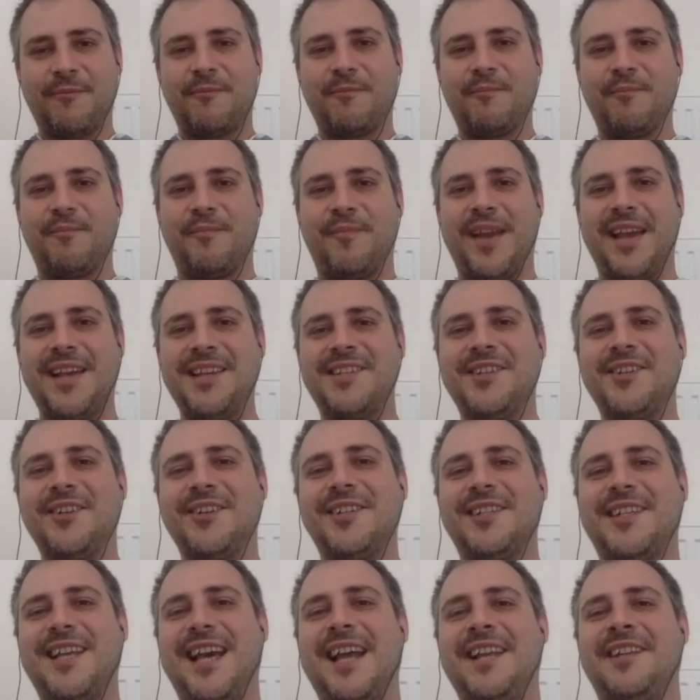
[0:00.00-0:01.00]
based
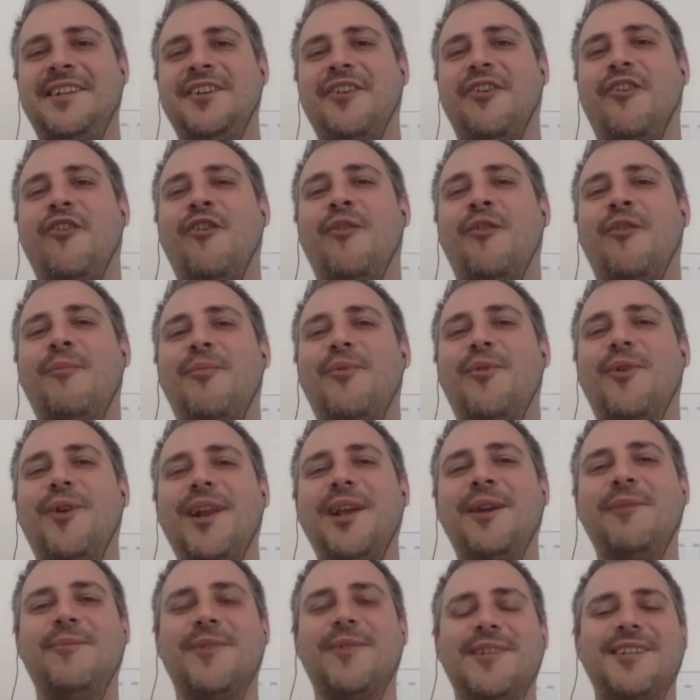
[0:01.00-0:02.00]
on that, the
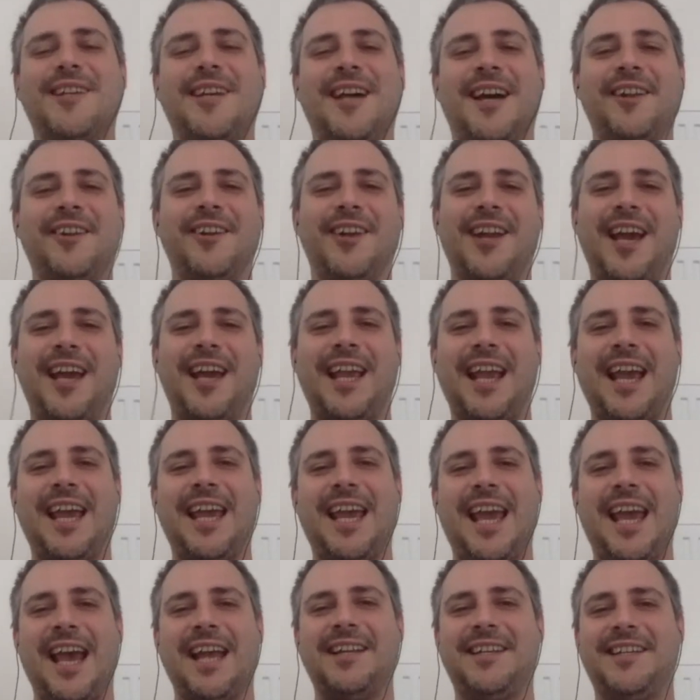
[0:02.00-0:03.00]
onboarding was kind of like I
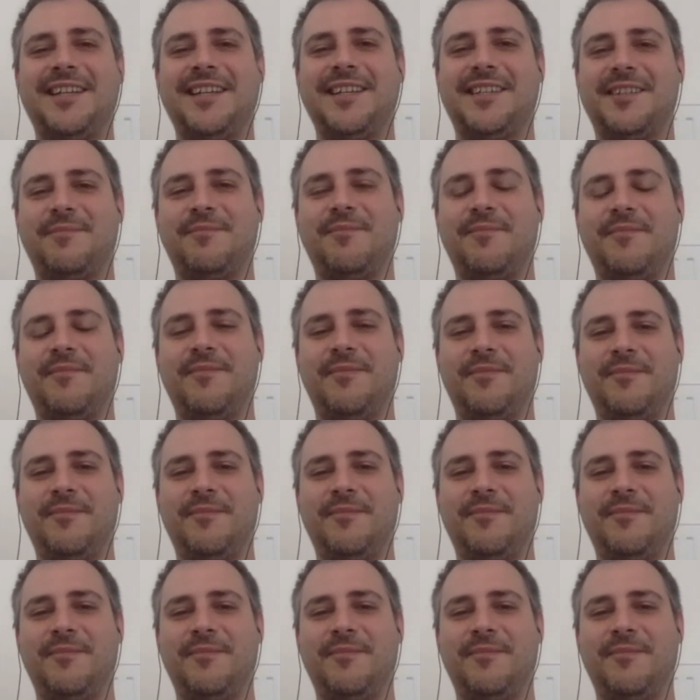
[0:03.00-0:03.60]
had this